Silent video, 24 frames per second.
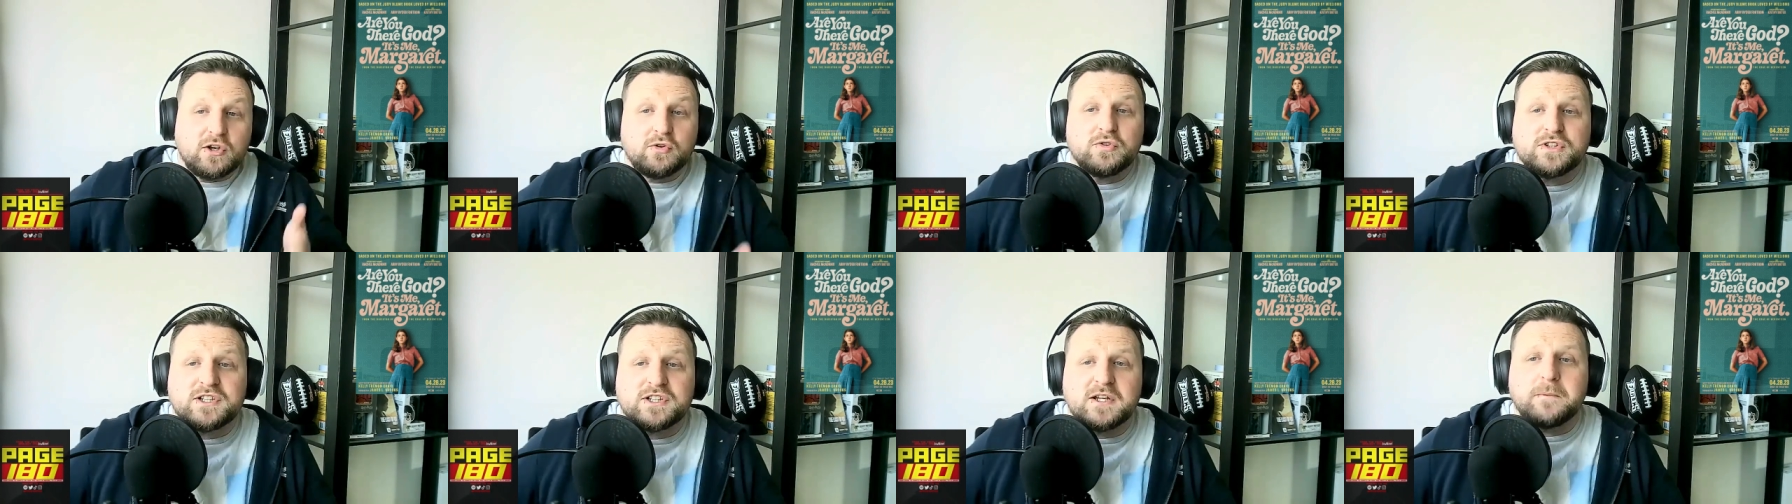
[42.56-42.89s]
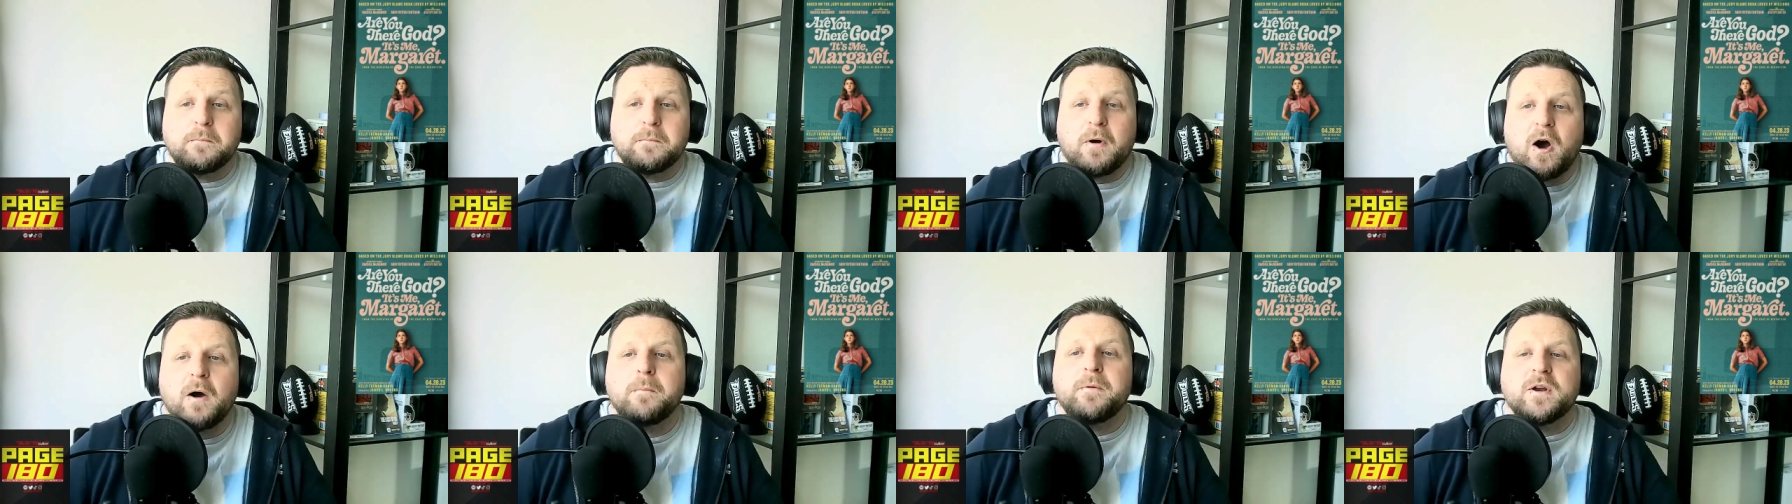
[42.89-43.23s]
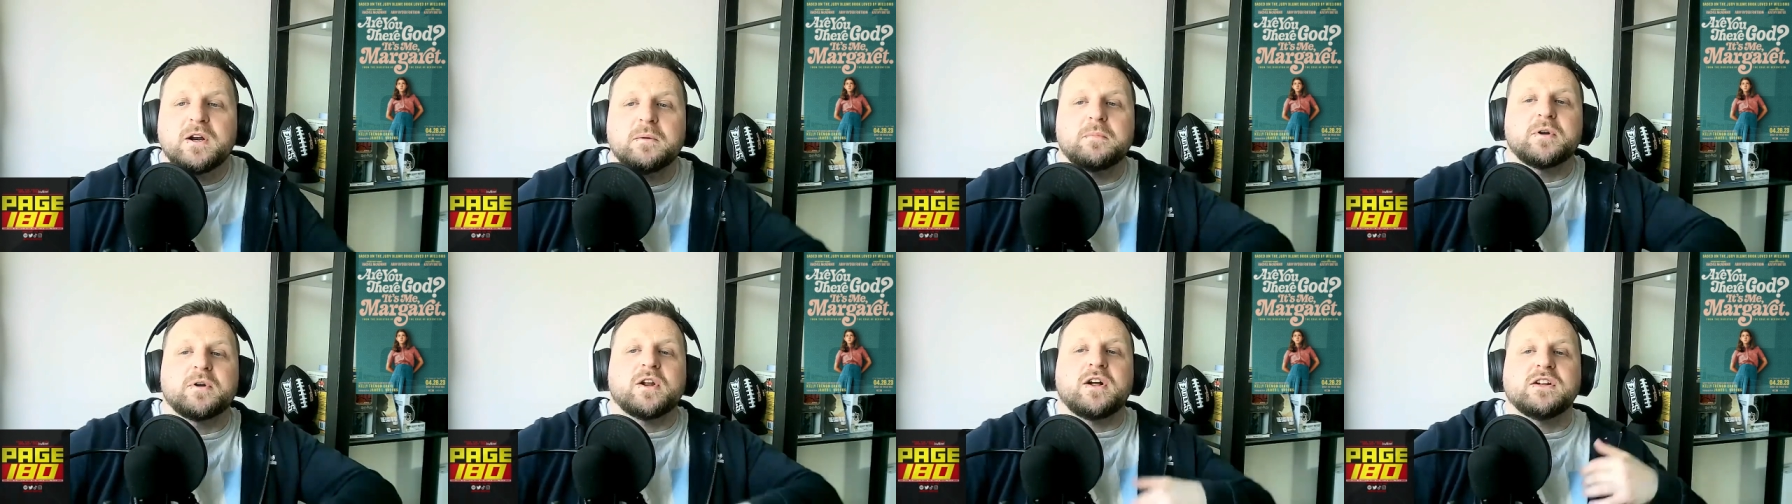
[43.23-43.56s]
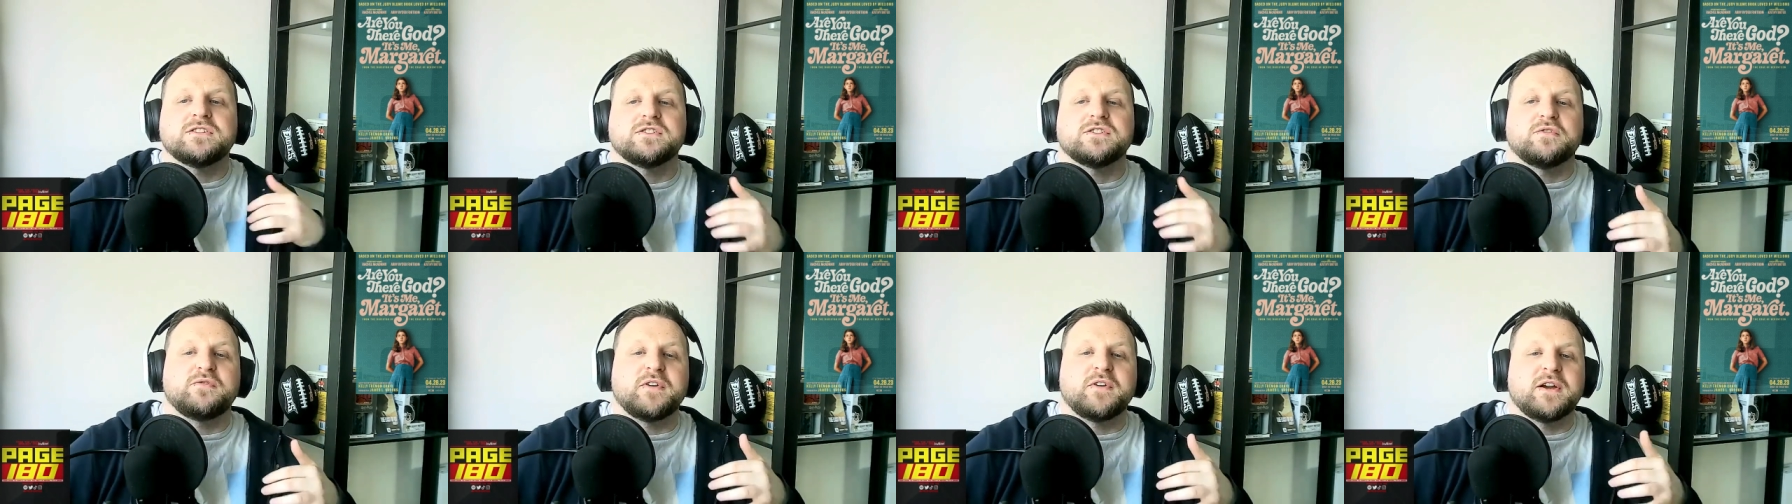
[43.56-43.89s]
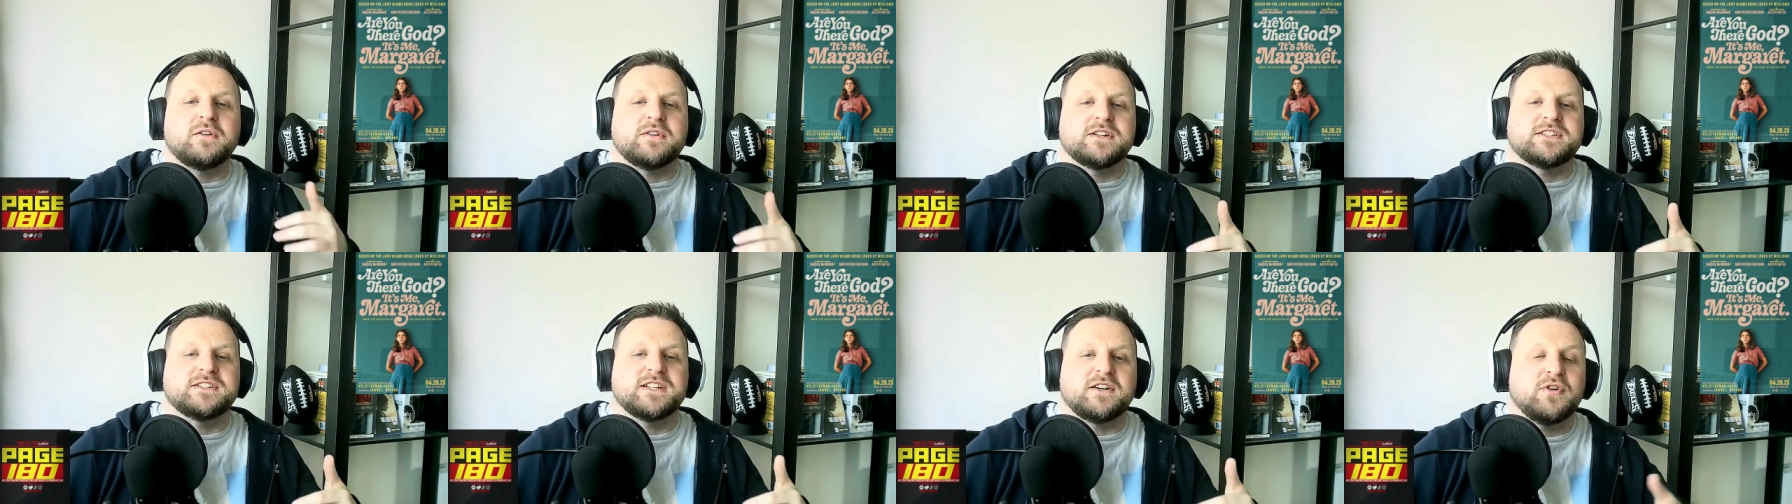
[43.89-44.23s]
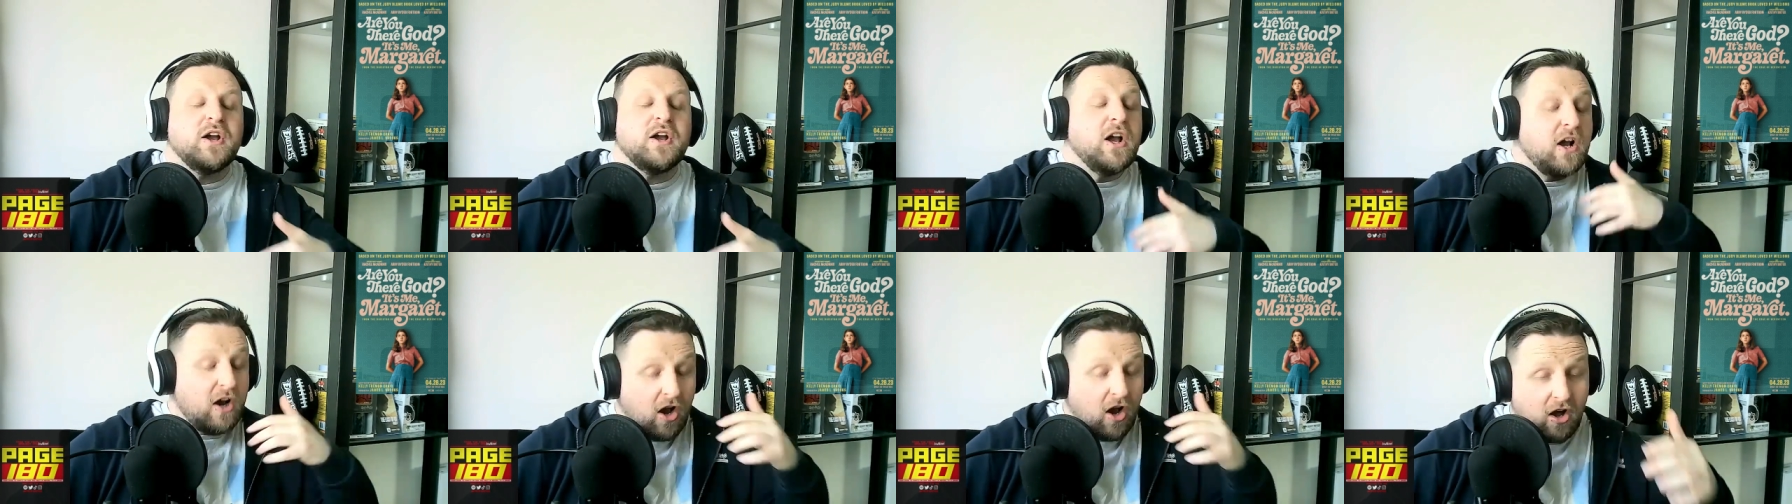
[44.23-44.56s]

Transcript: hugely popular but also found itself